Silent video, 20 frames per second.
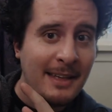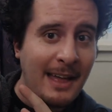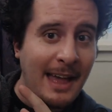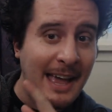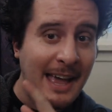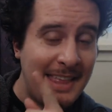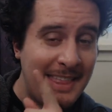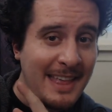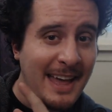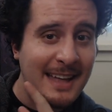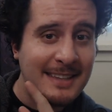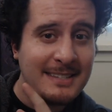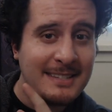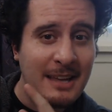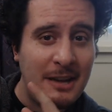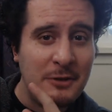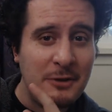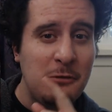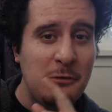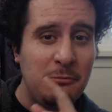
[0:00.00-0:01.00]
And that's how
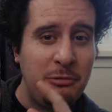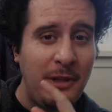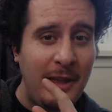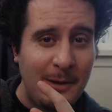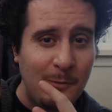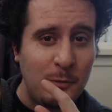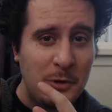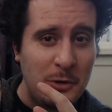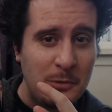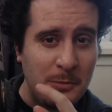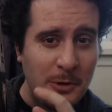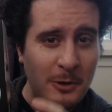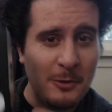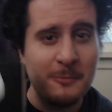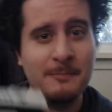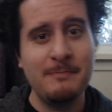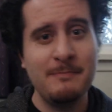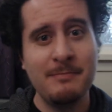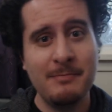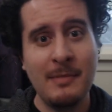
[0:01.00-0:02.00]
you play Woo Boo.
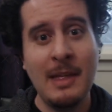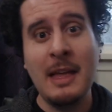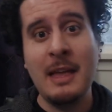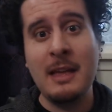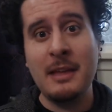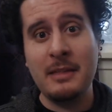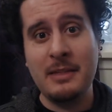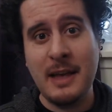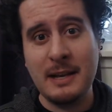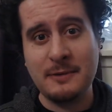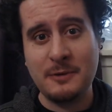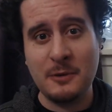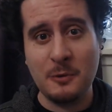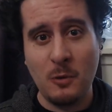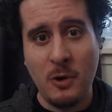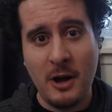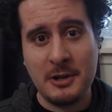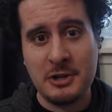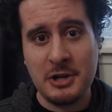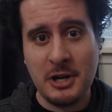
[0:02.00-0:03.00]
Thanks for
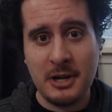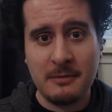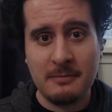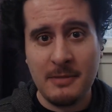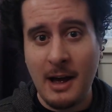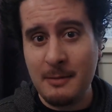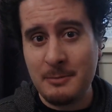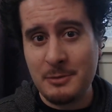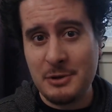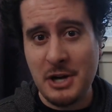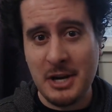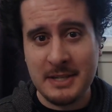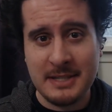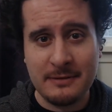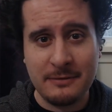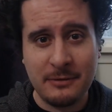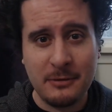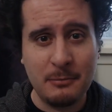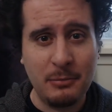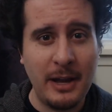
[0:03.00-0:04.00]
watching. I'm Justin
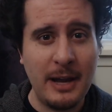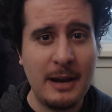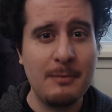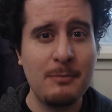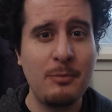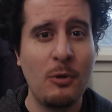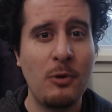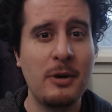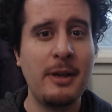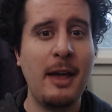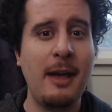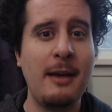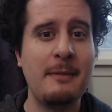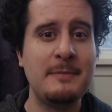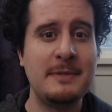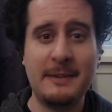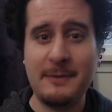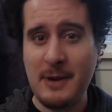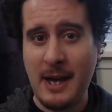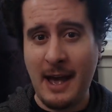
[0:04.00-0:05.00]
from
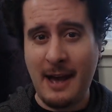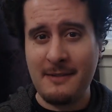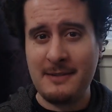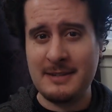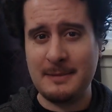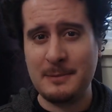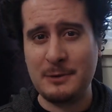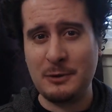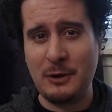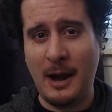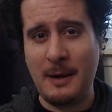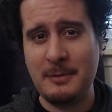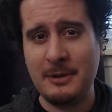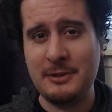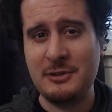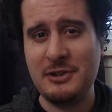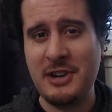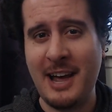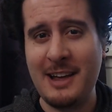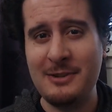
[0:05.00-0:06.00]
PlayingBoardGames. If you haven't subscribed to the
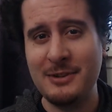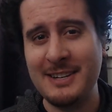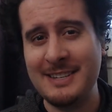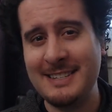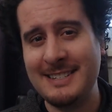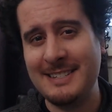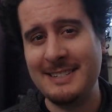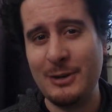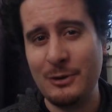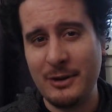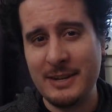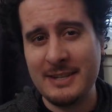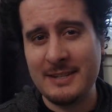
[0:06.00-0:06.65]
channel, considering